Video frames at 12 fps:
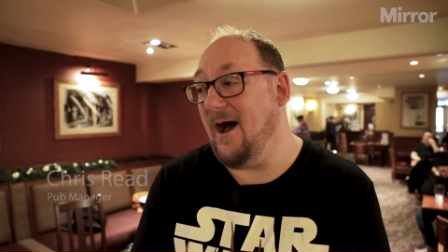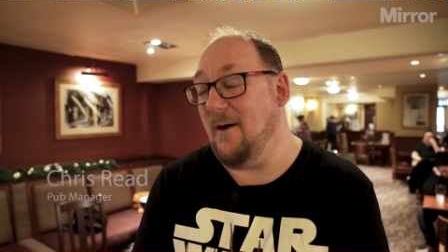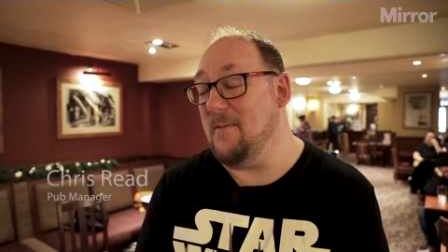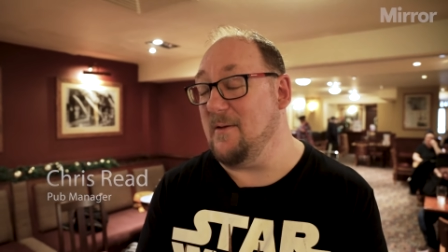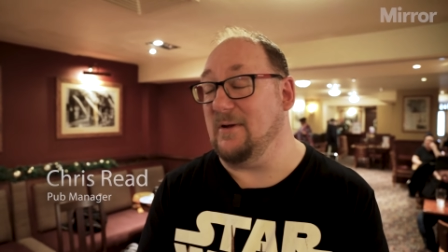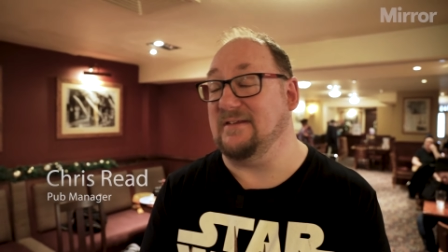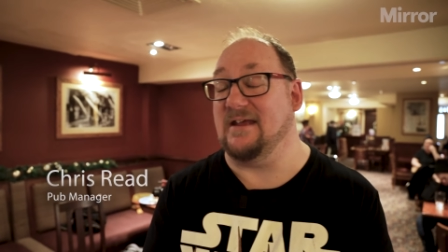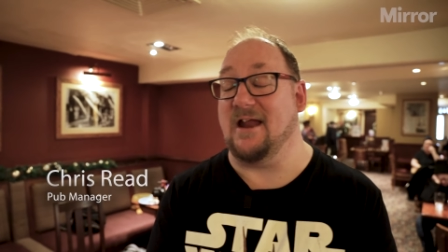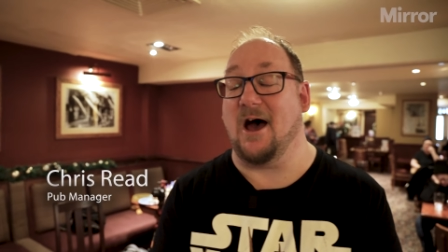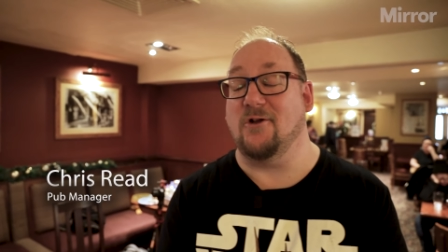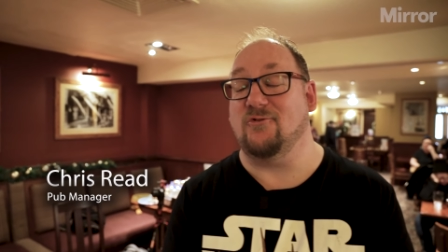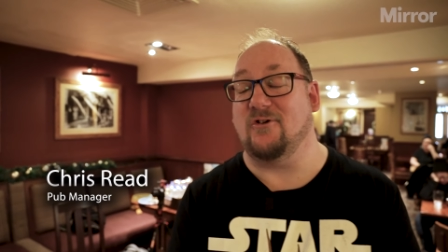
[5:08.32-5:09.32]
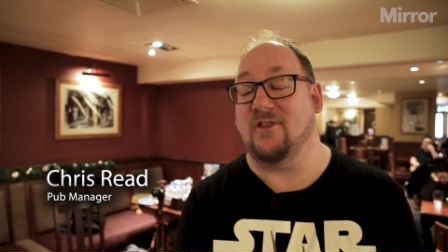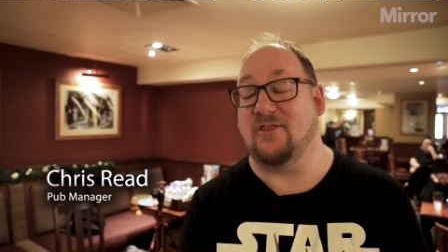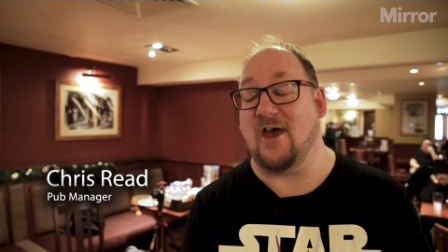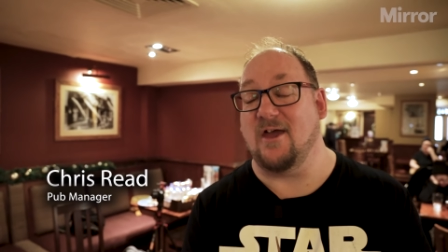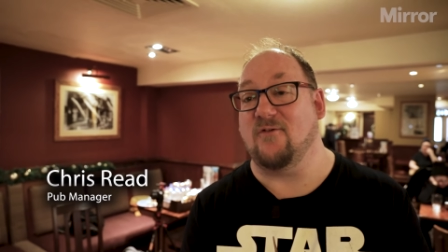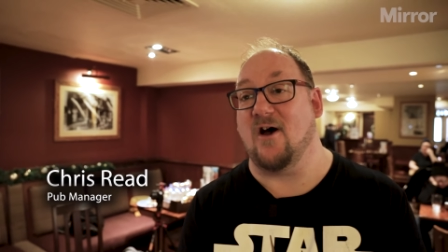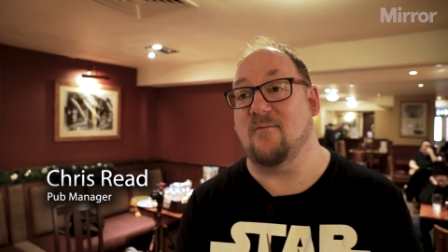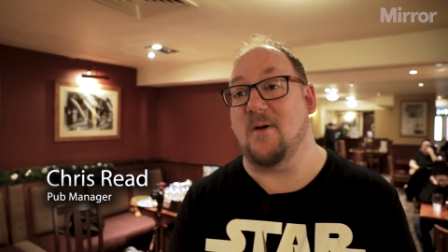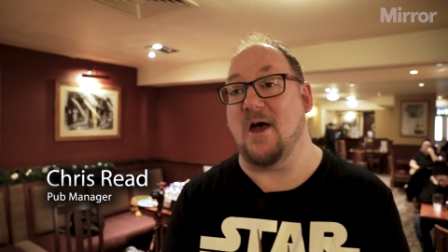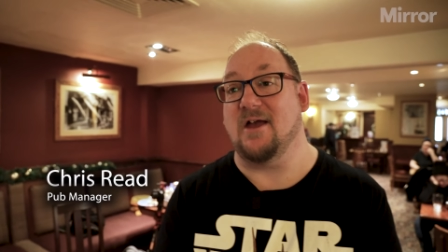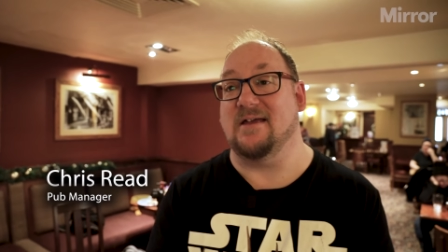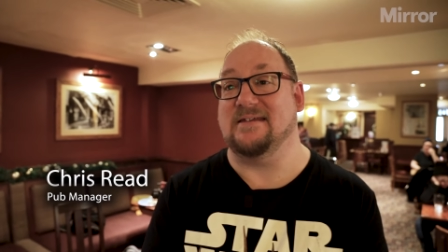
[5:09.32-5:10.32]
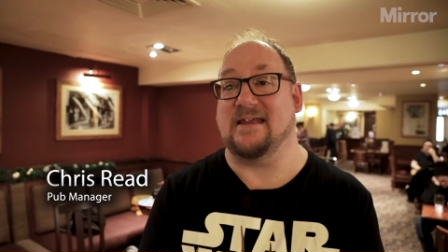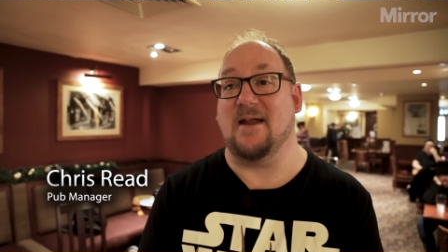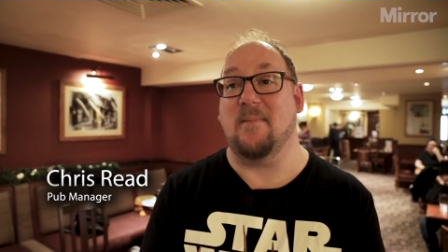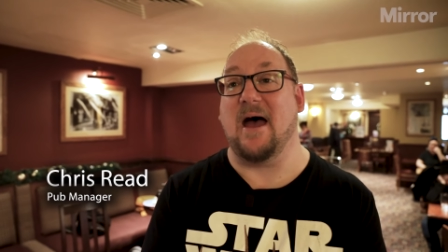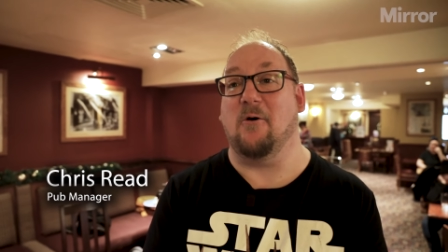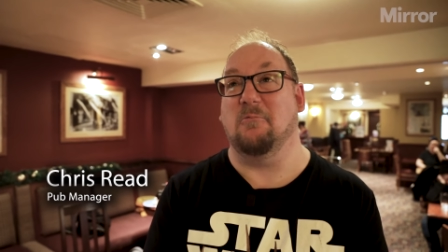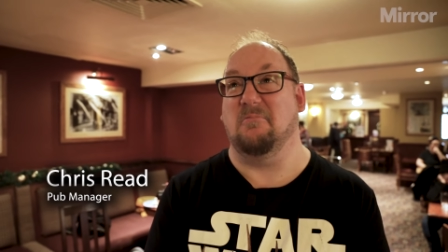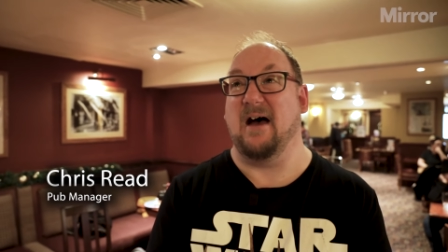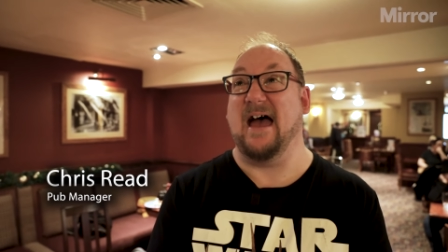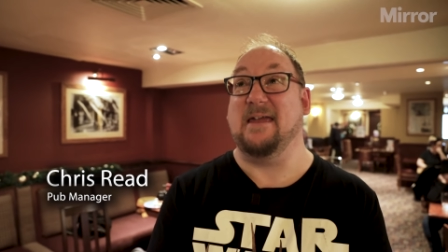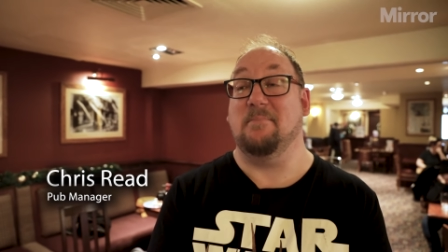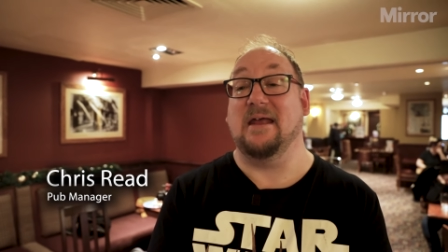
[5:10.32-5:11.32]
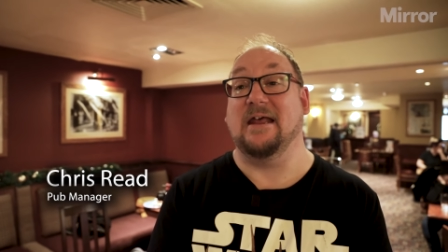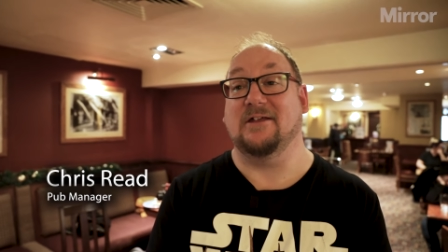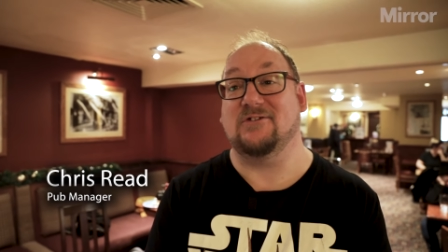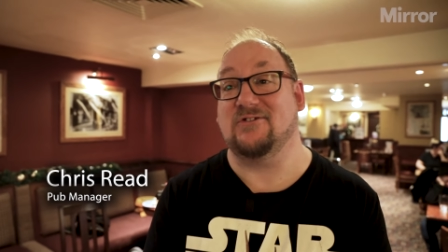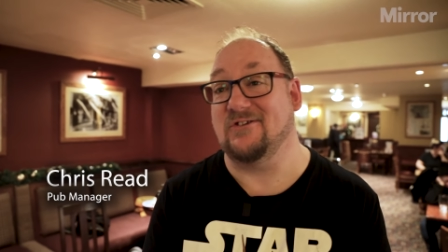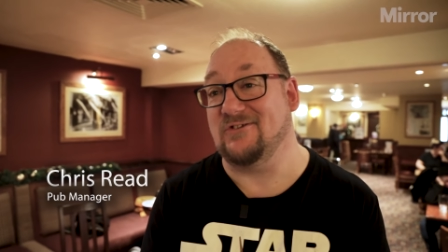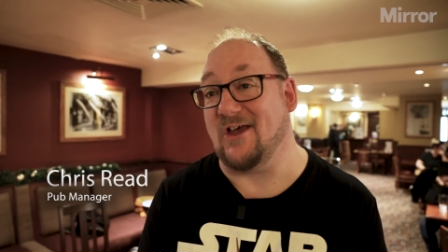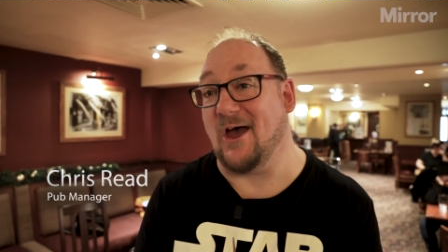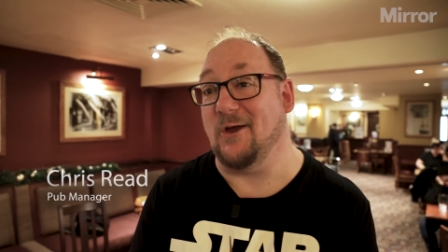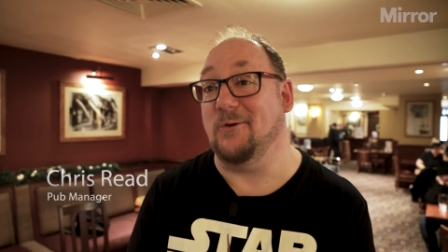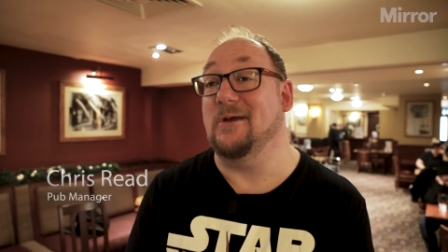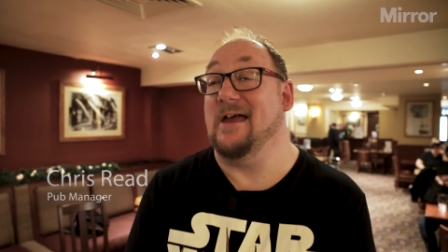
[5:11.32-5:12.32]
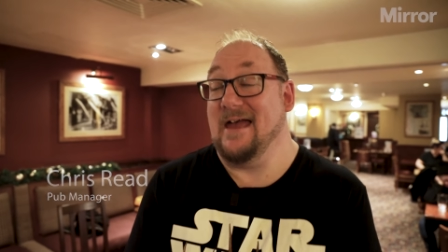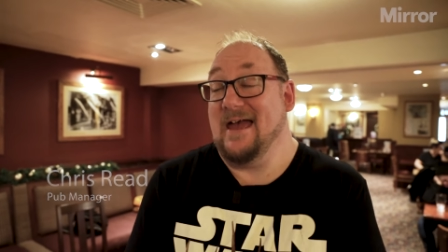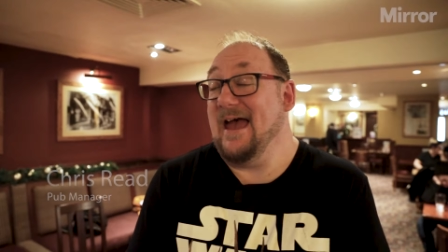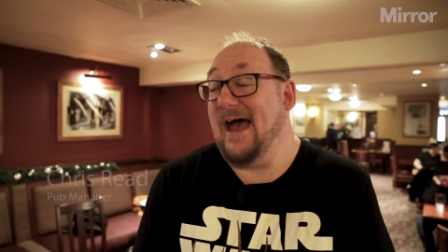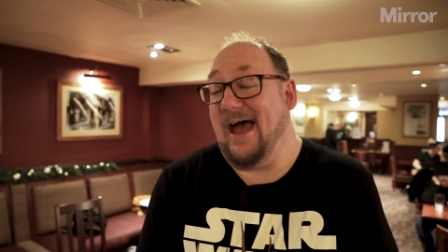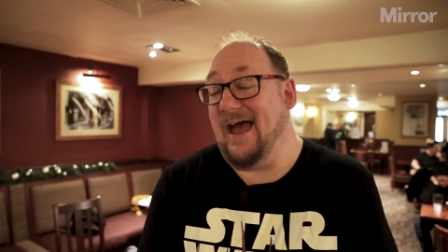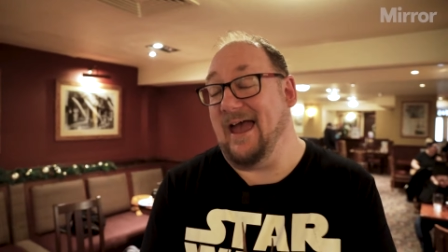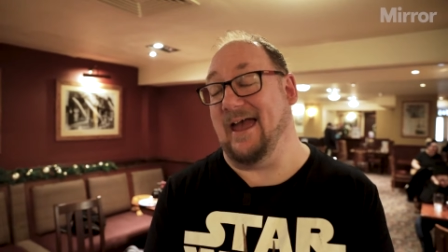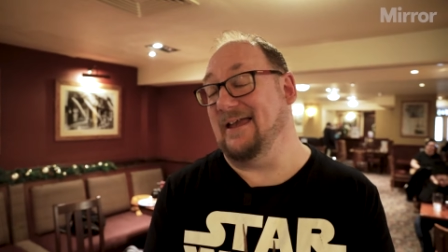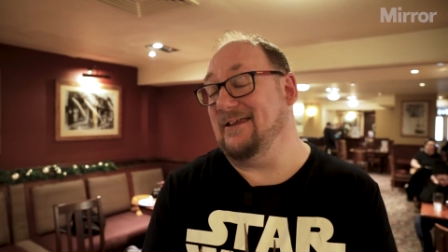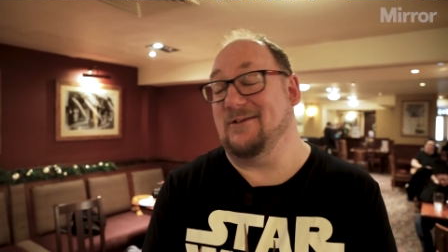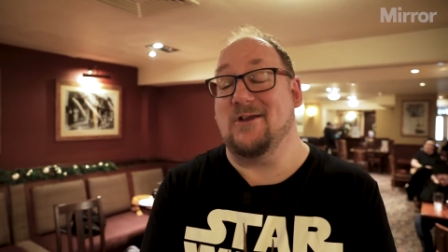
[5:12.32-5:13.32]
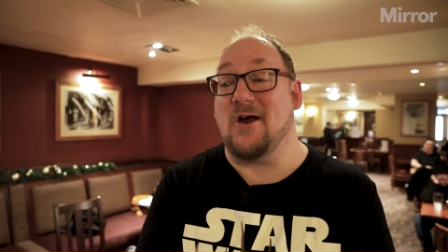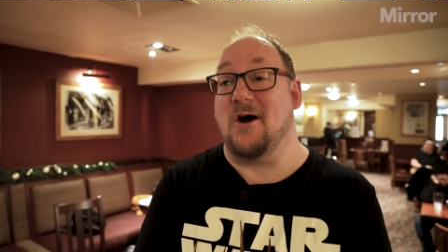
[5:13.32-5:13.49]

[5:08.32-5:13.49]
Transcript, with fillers: I mean, we did 135 burgers in about 8 minutes, so you